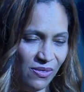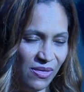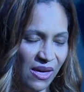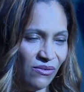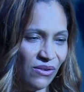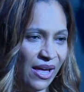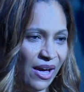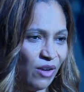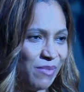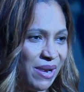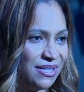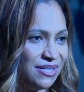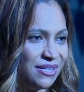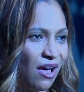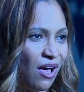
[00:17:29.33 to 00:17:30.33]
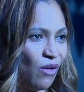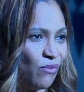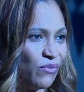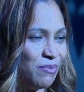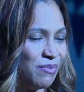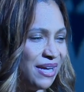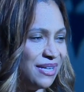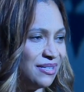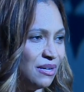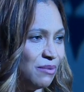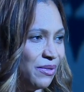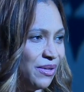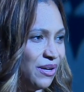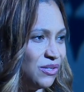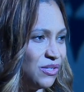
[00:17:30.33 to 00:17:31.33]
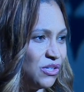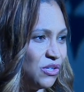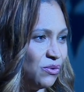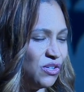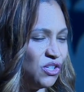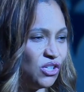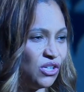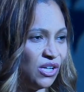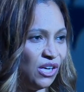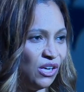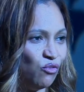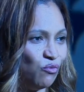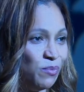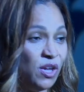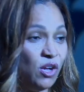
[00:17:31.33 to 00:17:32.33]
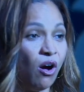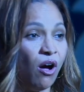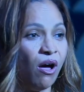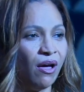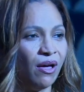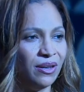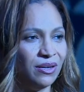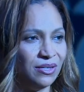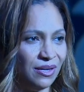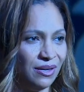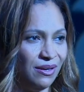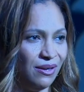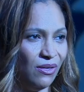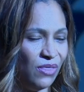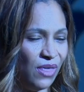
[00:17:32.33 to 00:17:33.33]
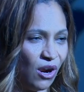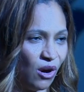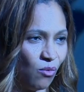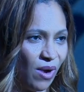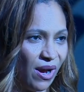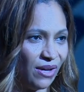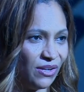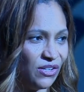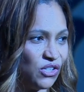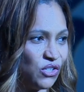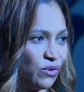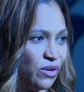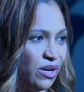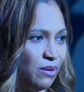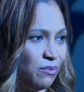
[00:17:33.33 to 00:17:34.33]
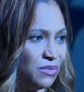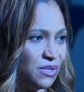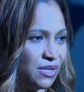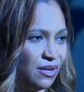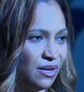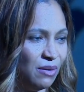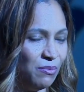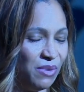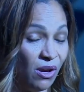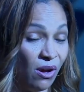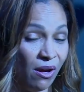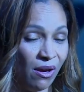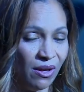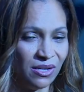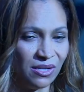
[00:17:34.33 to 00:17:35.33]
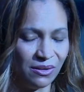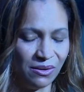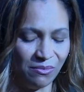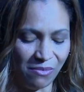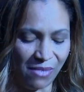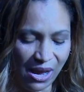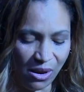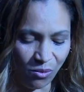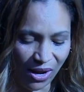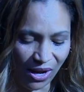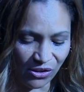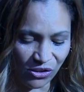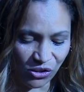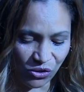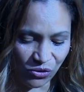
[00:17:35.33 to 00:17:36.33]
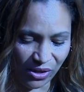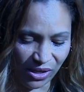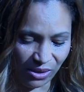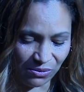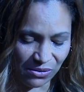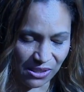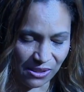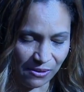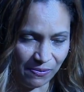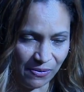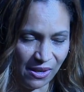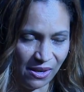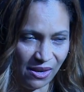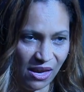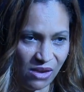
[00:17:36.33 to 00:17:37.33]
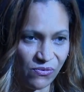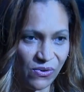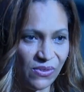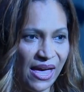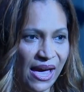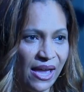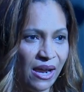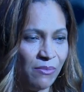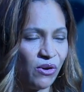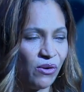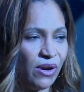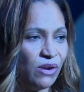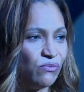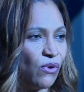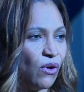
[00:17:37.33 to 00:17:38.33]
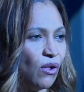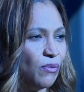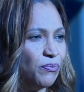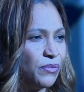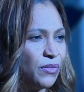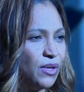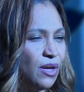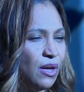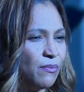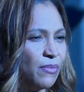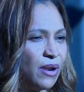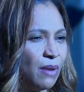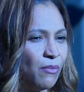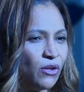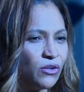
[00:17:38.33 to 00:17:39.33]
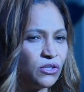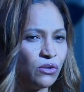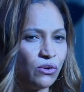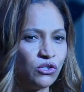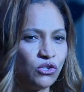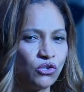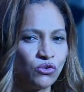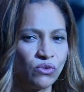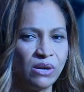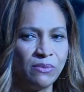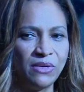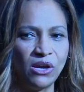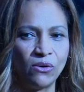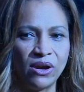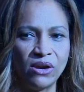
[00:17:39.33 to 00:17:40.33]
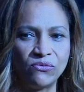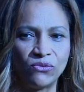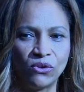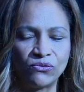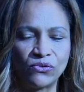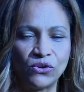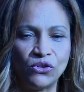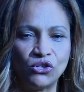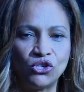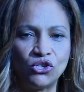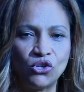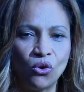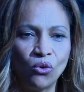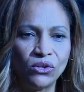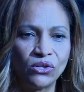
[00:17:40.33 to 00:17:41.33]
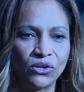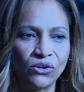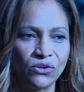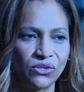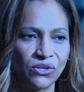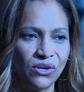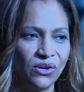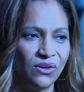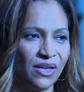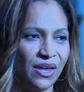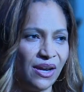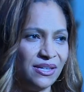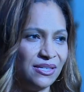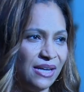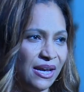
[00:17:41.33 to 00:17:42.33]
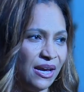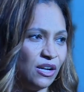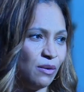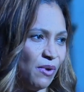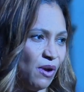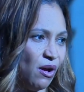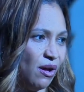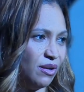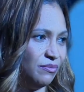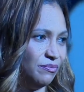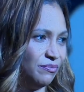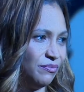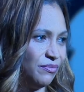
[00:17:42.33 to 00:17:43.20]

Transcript: they have allowed myself and my siblings to achieve beyond their wildest dreams, beyond my wildest dreams. And for that, I'm grateful. But I'm also extremely grateful for the shoulders that I stand upon,